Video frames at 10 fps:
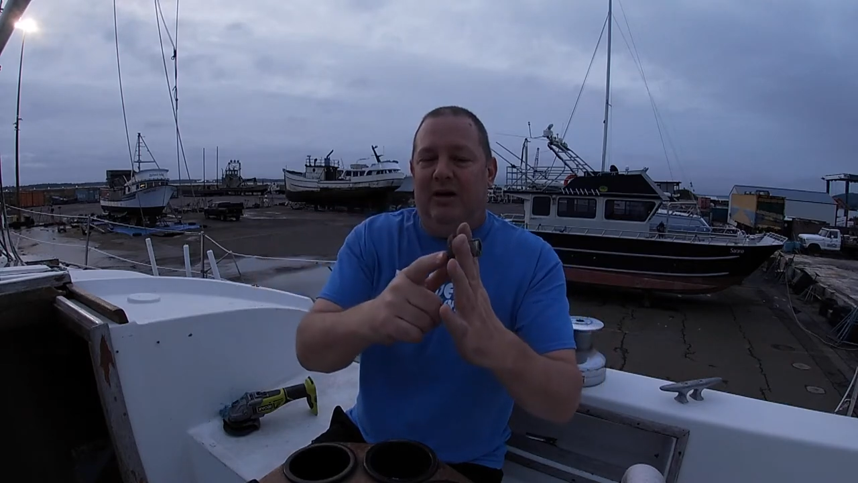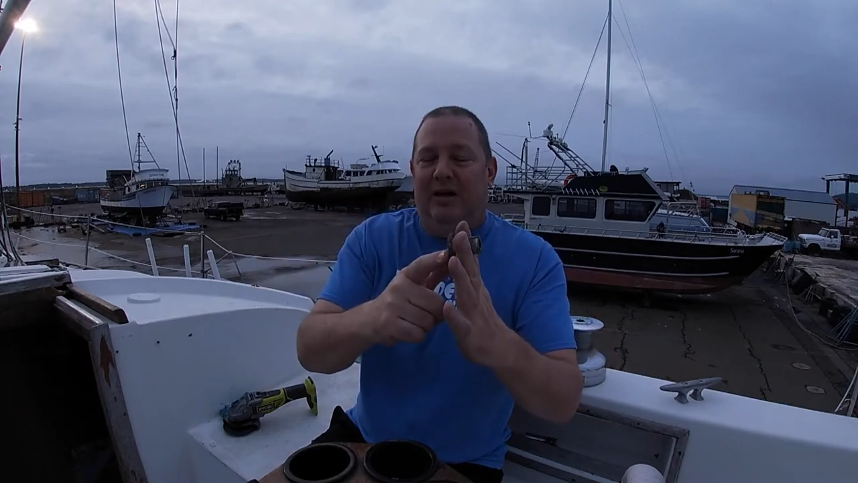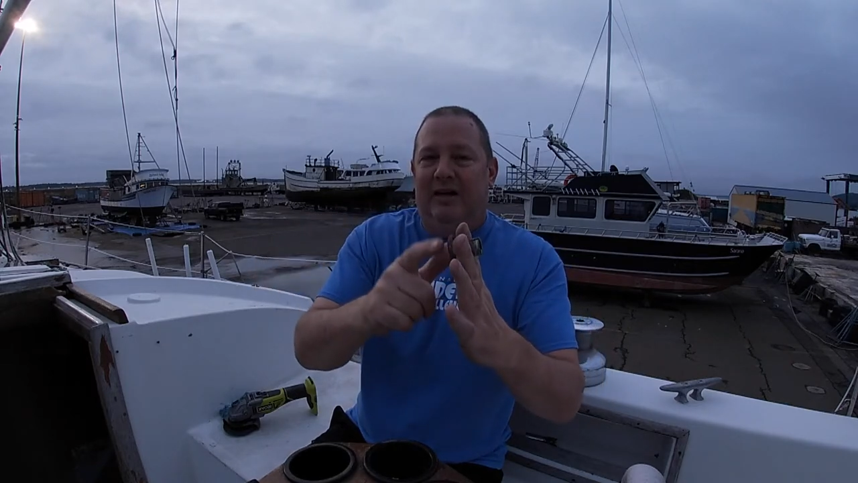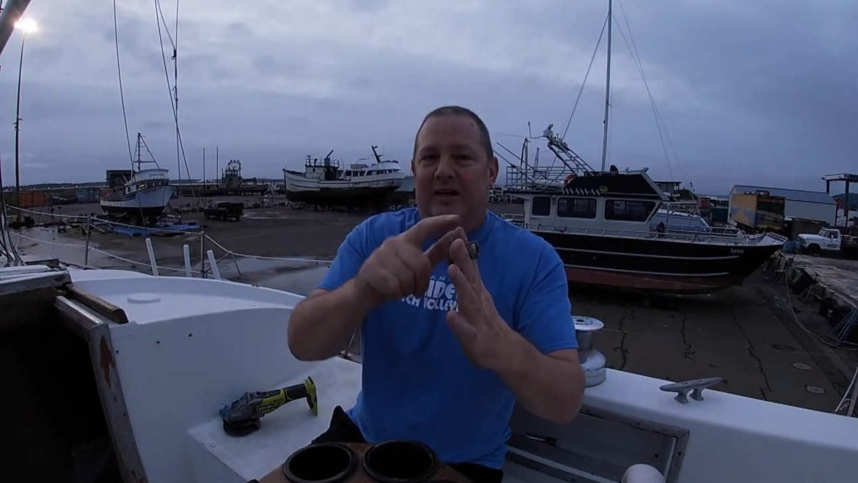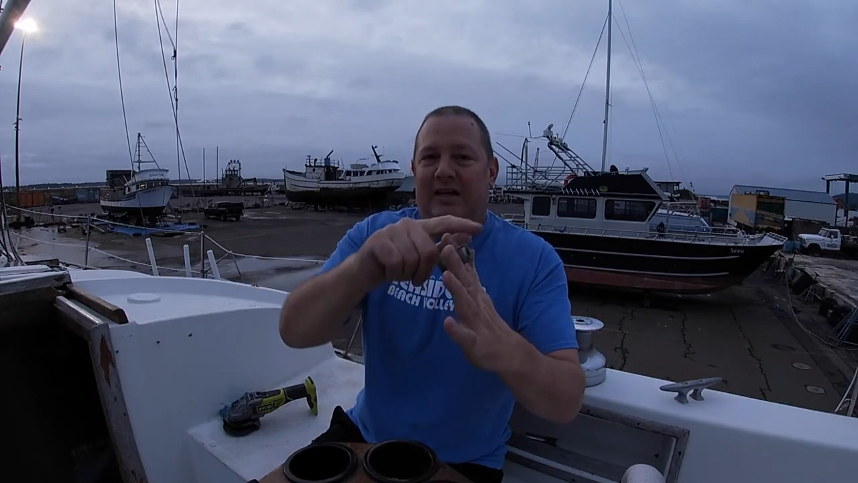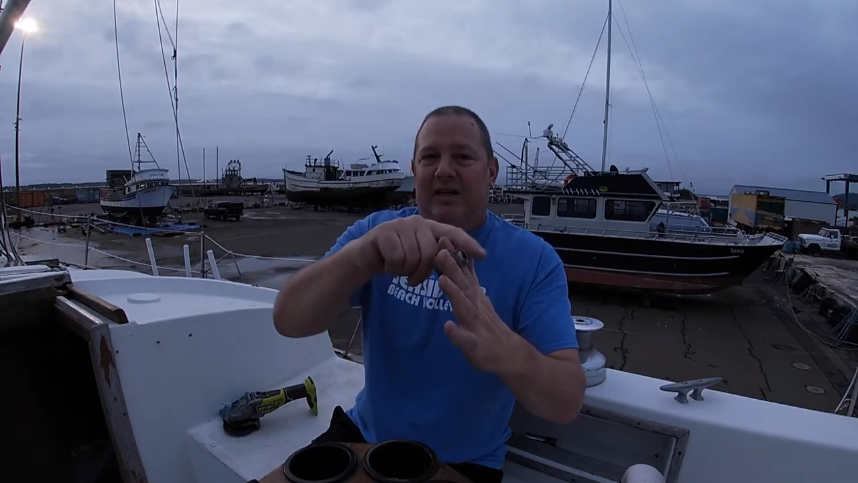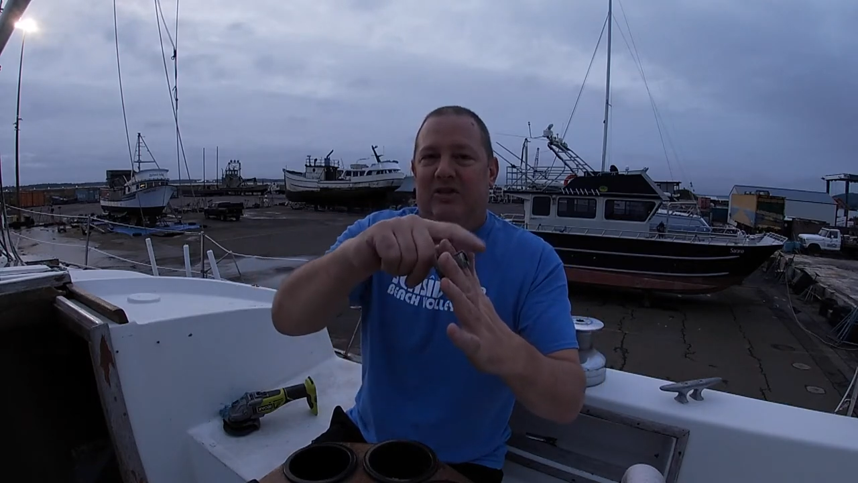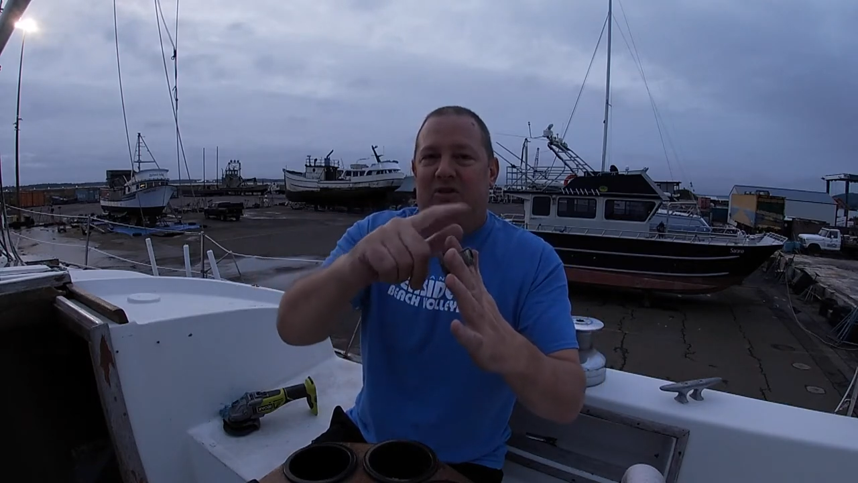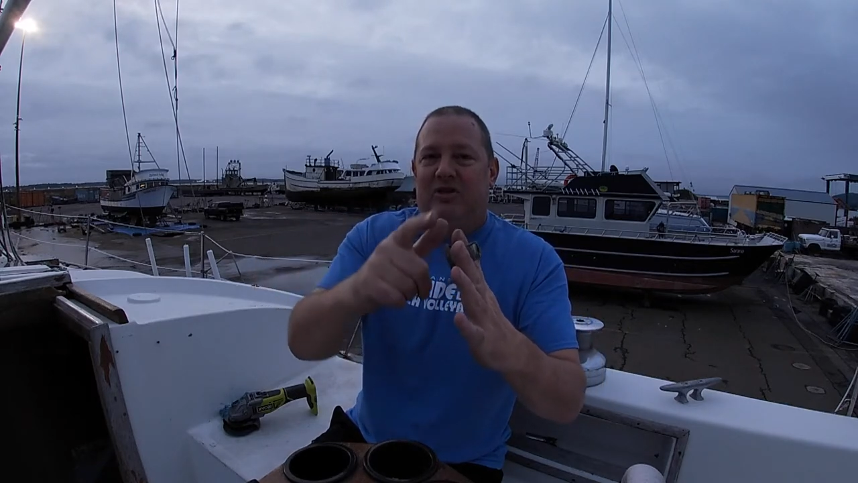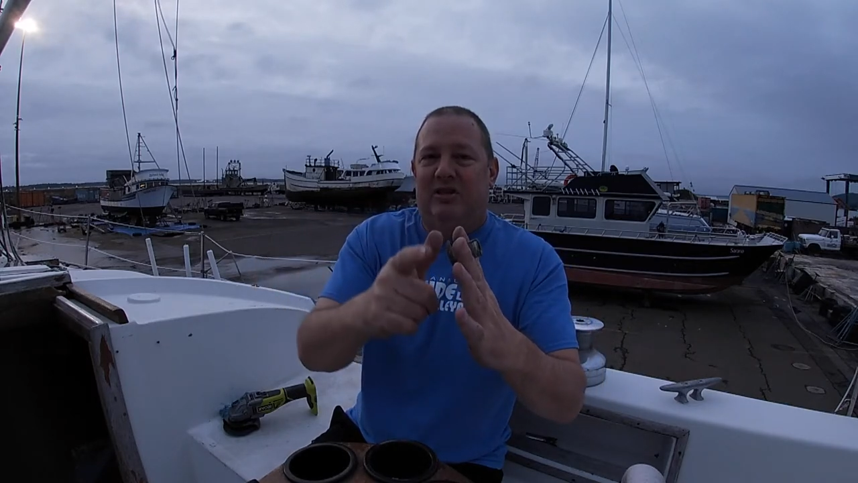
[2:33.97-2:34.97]
on
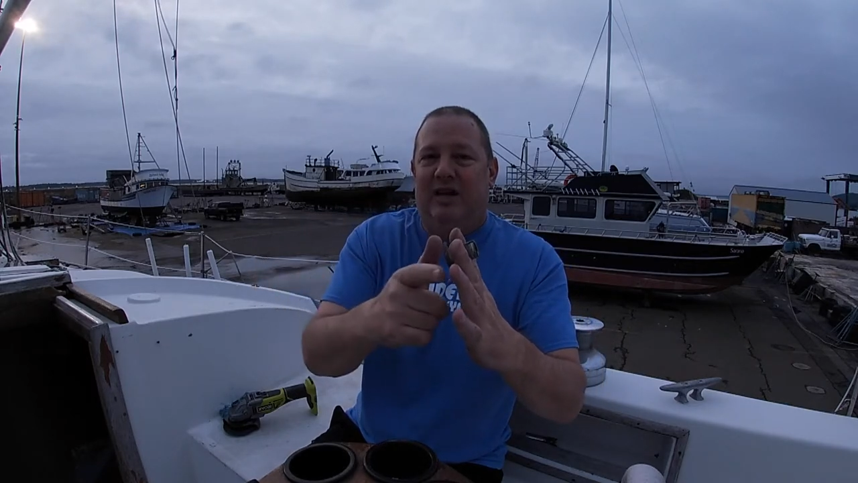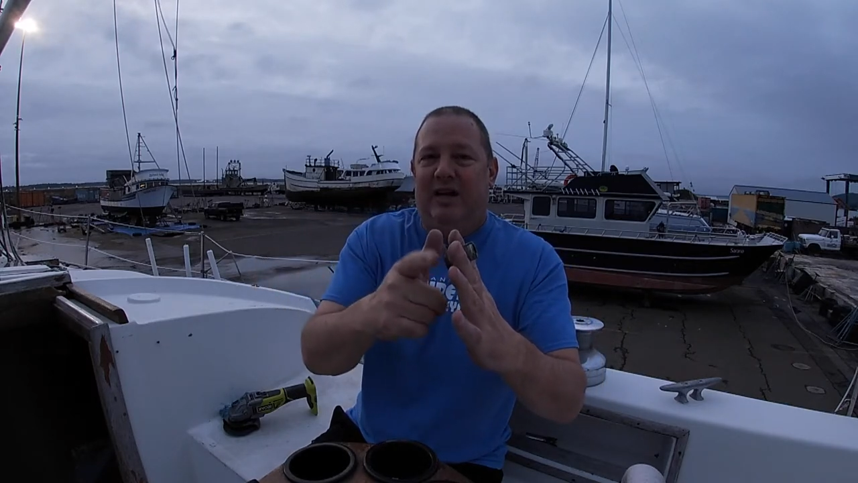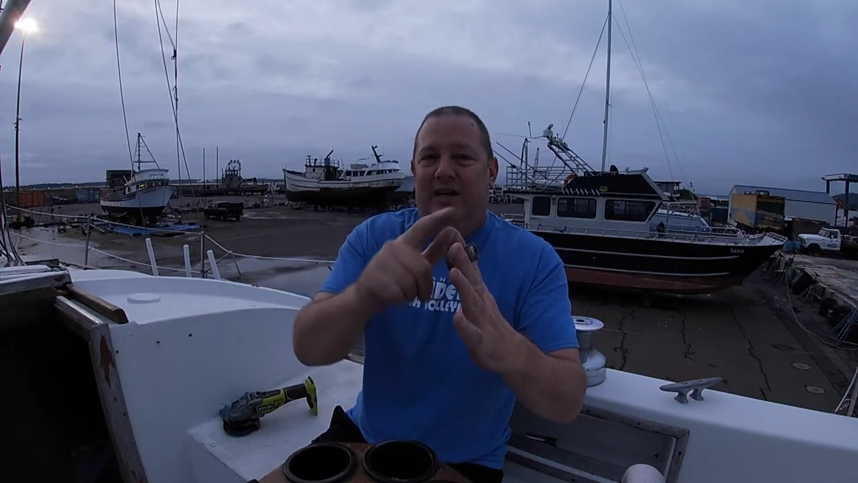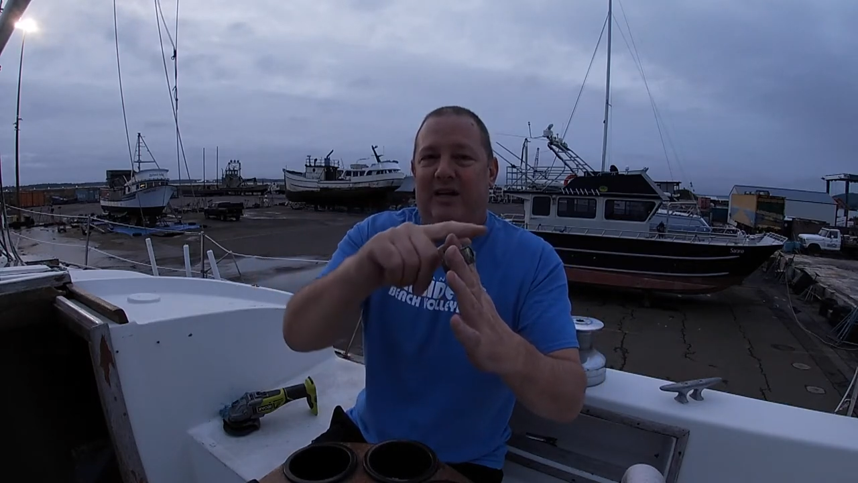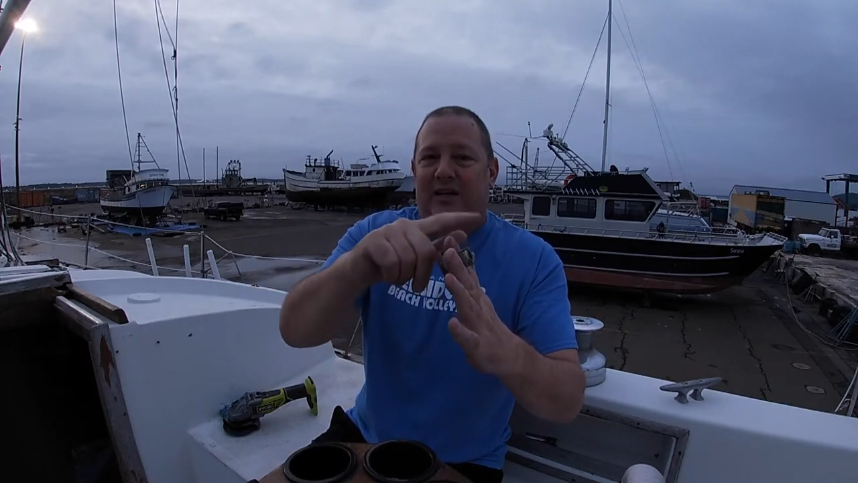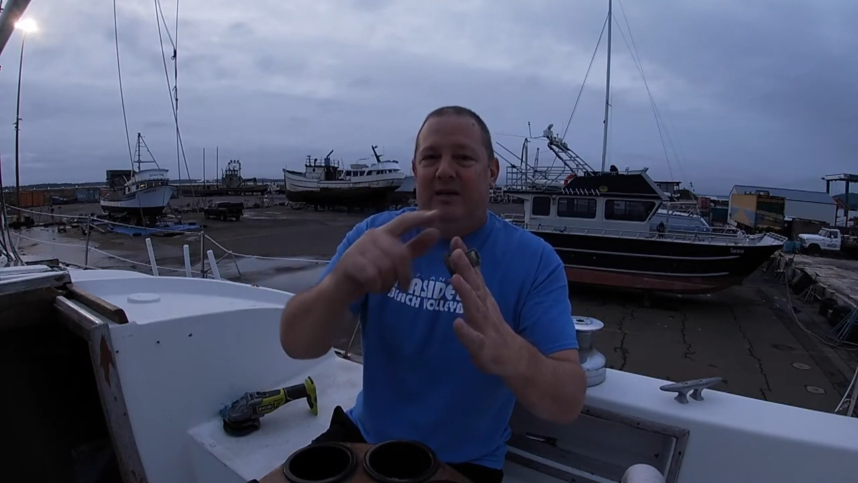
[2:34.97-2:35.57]
either side,